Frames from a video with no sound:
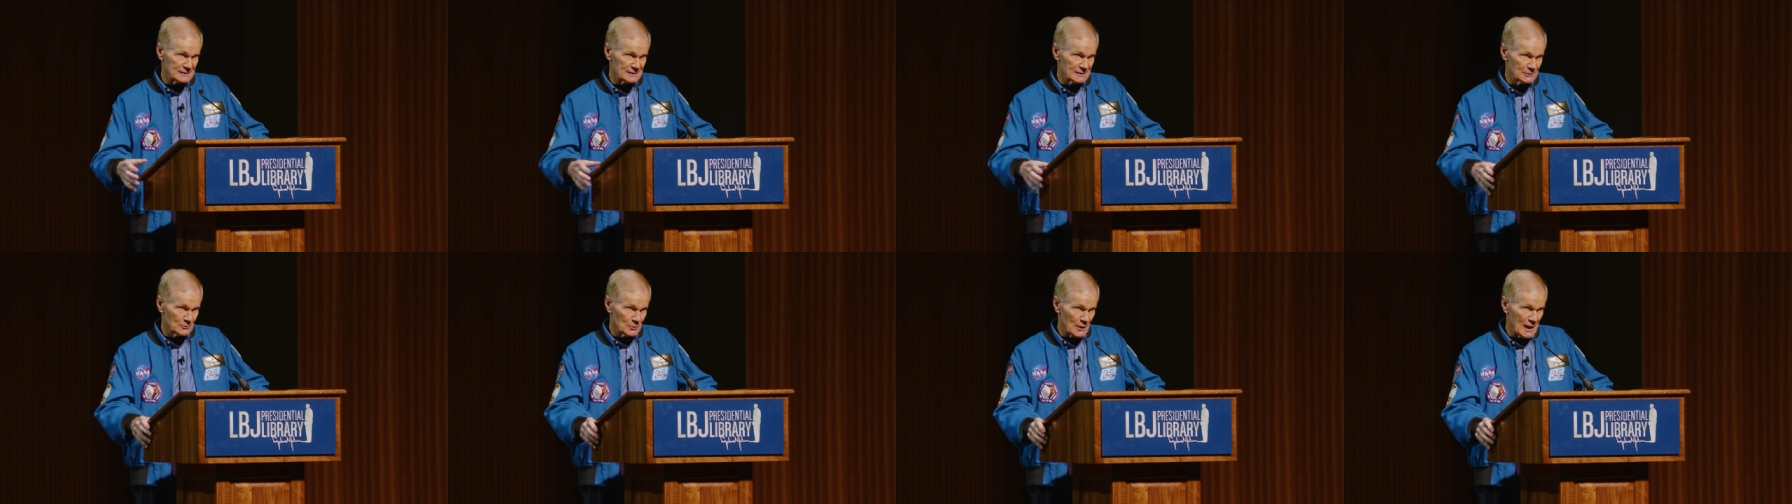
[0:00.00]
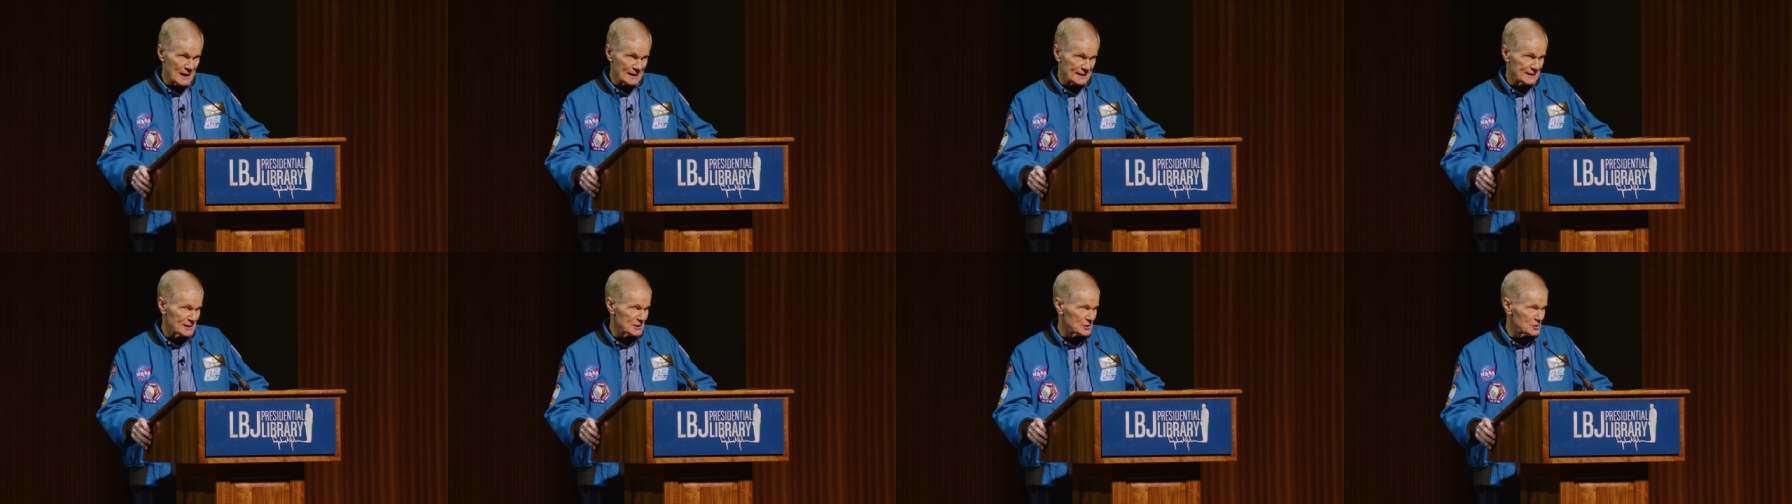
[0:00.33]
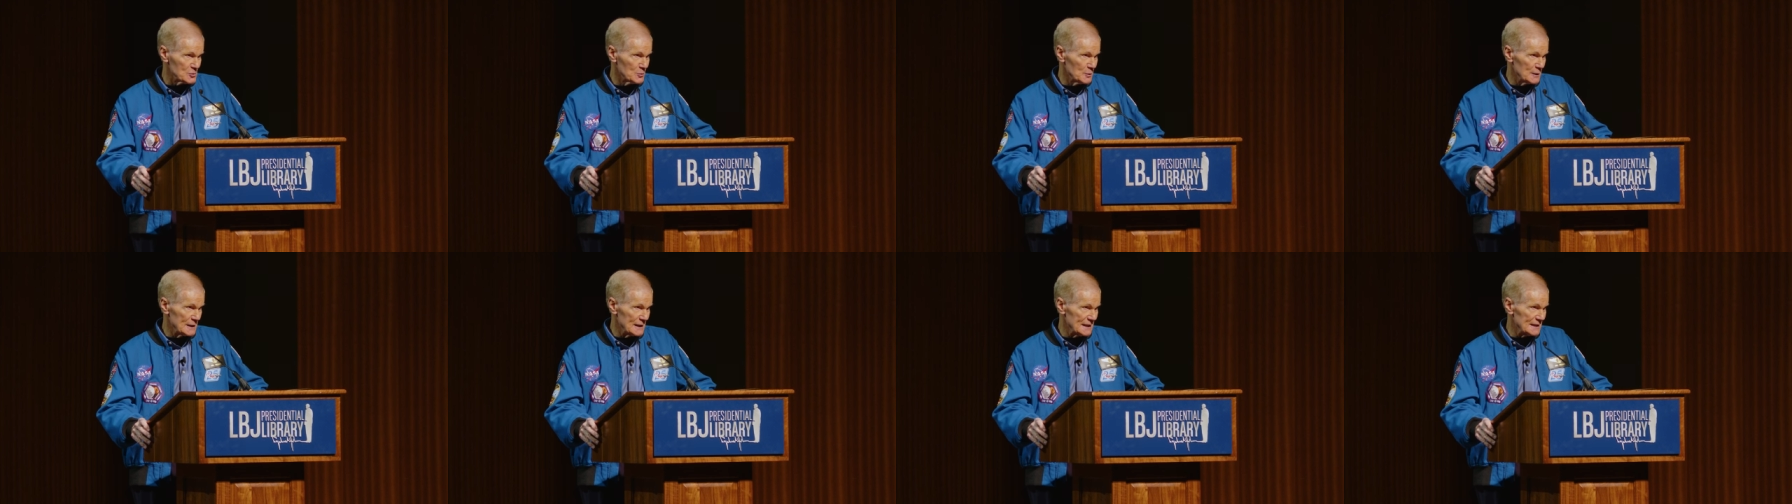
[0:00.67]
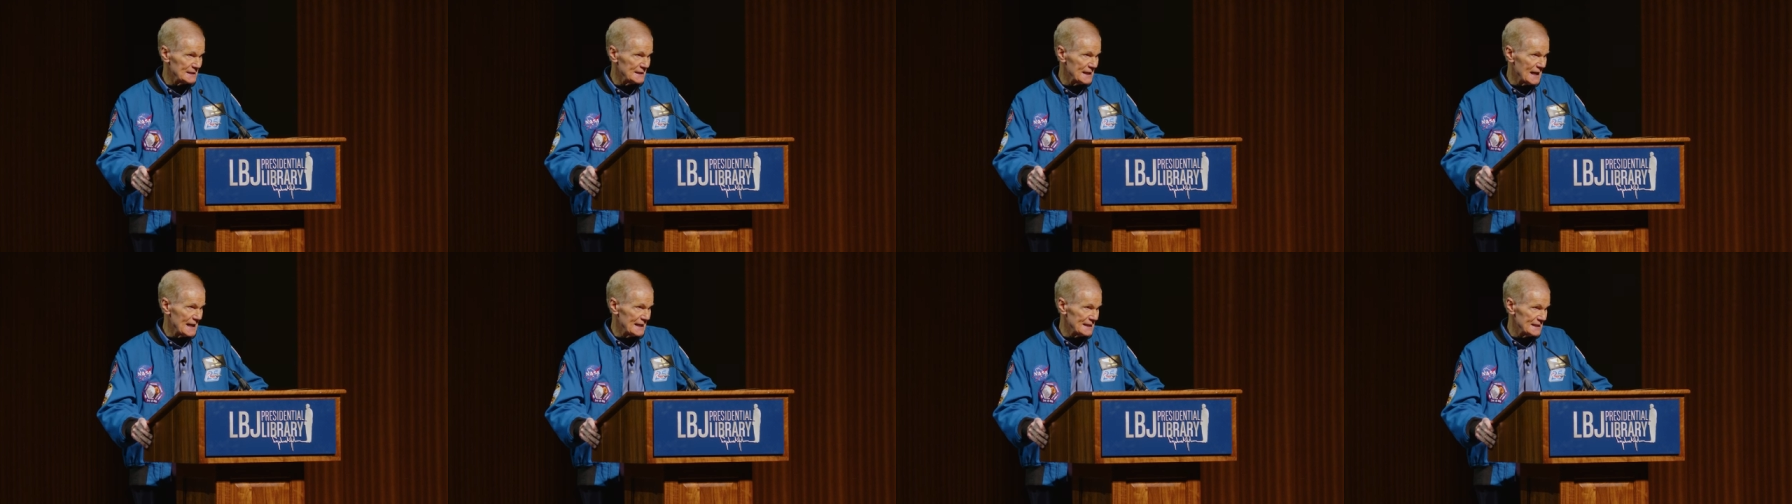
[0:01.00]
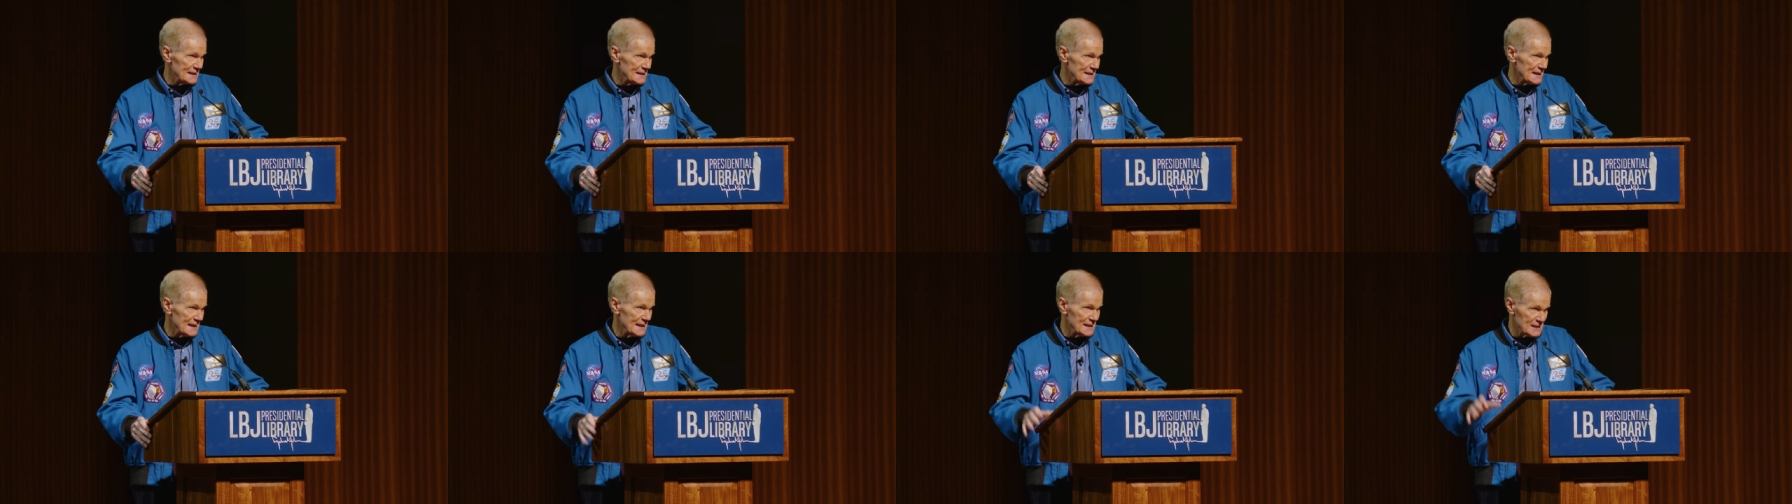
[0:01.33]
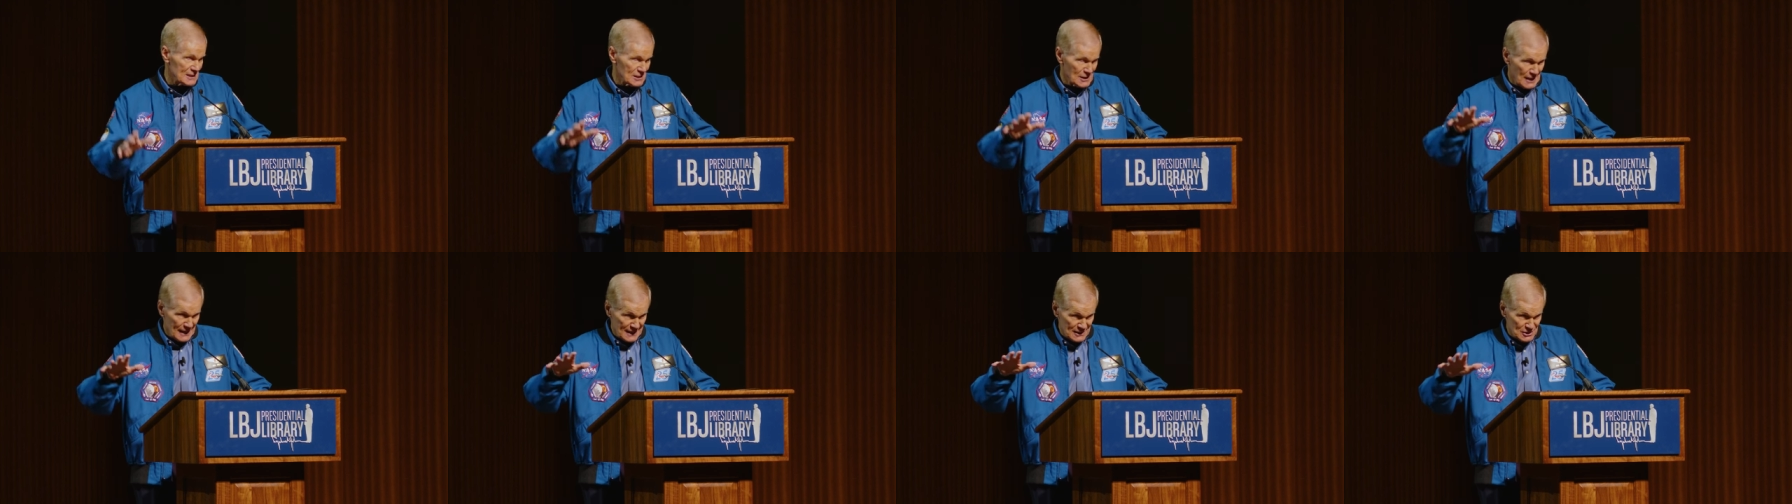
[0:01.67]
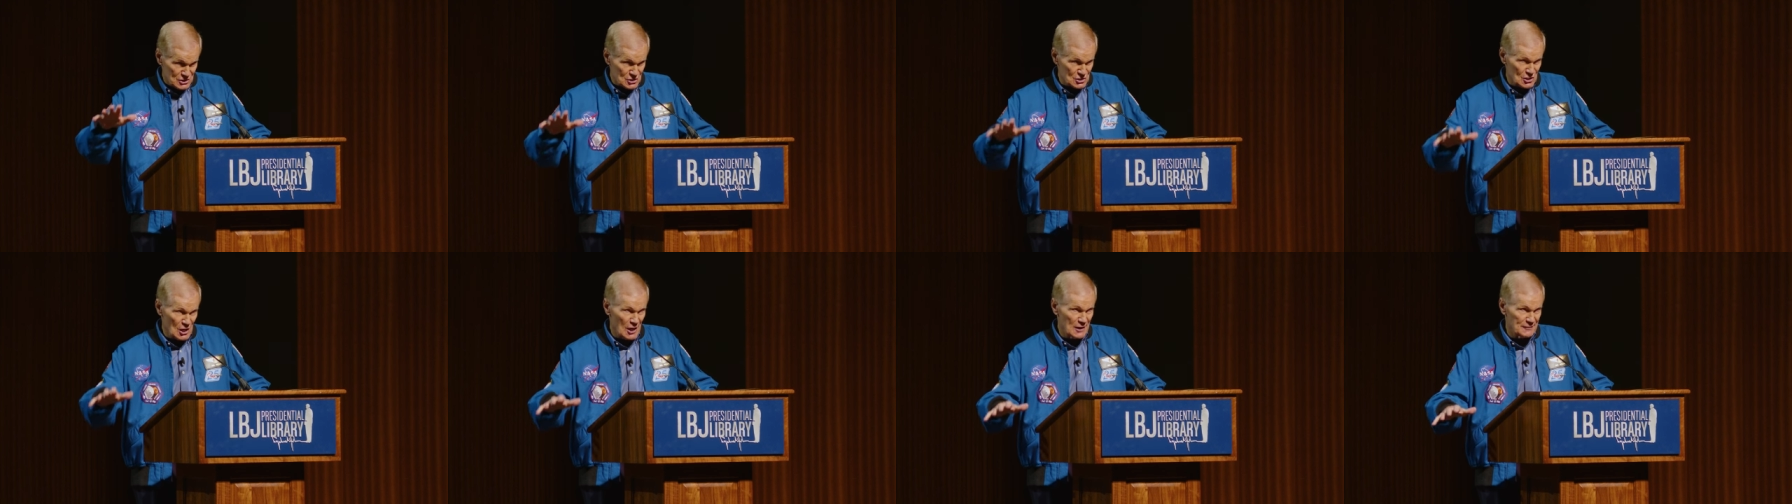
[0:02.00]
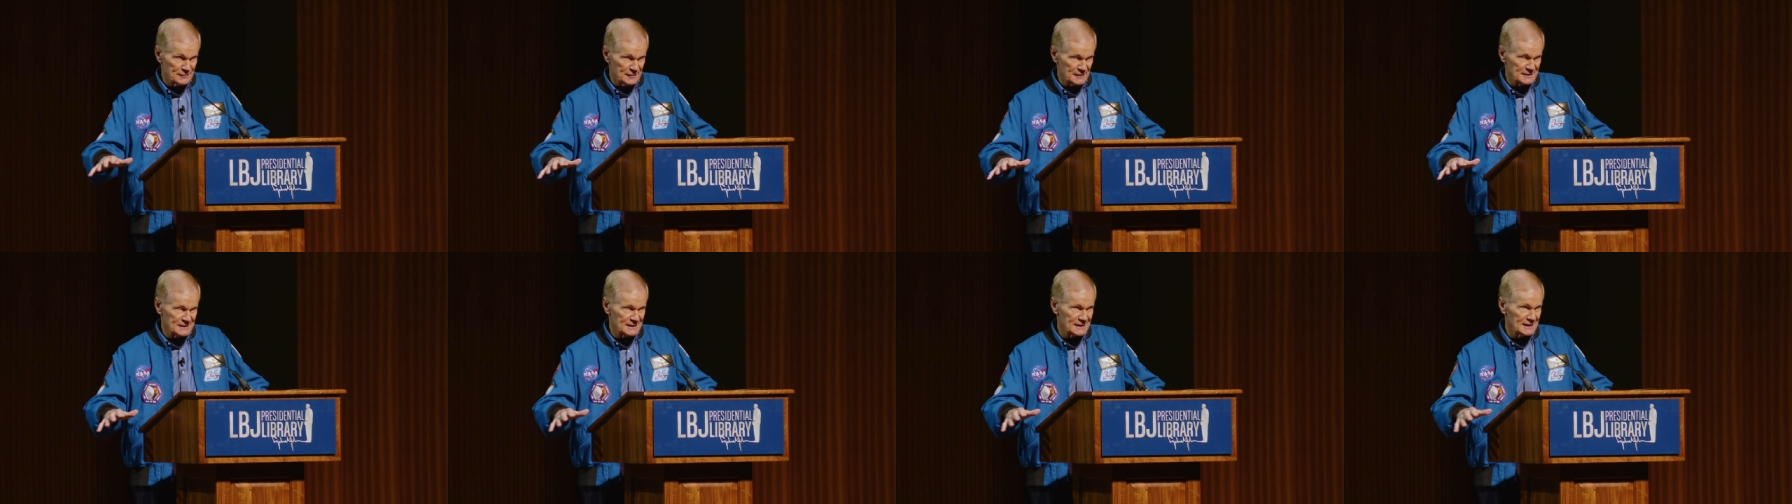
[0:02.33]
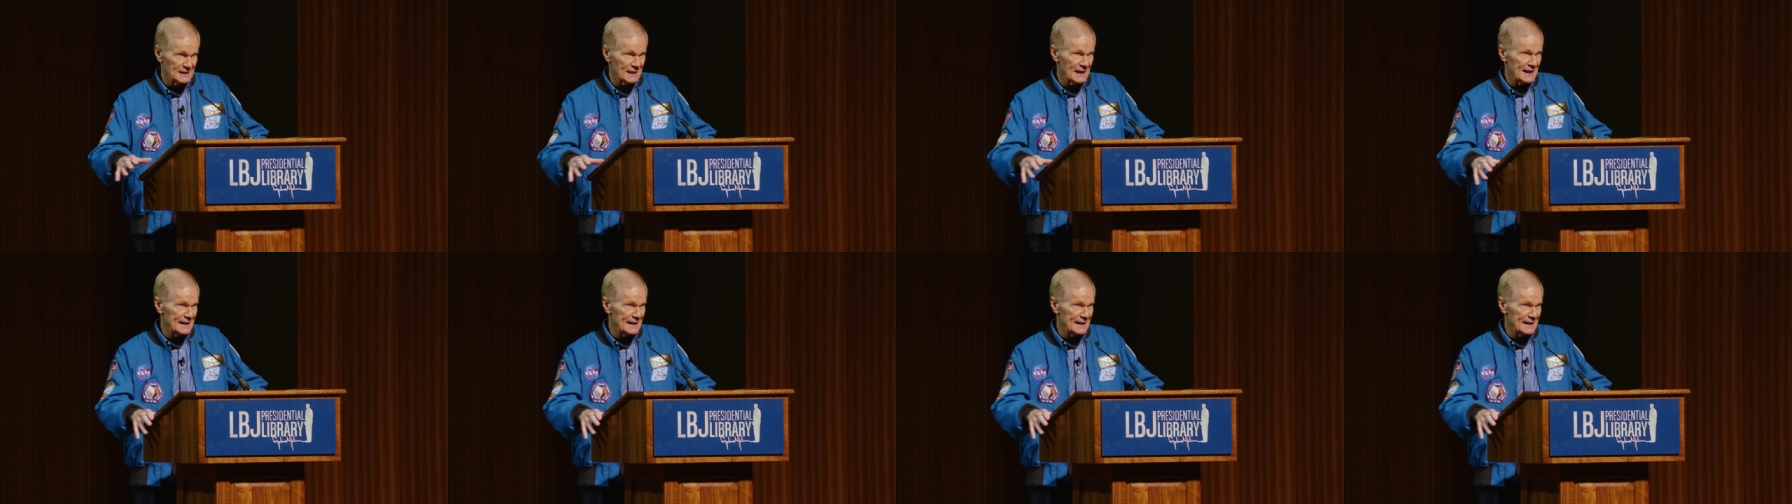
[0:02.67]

rockets would ignite and, and soften the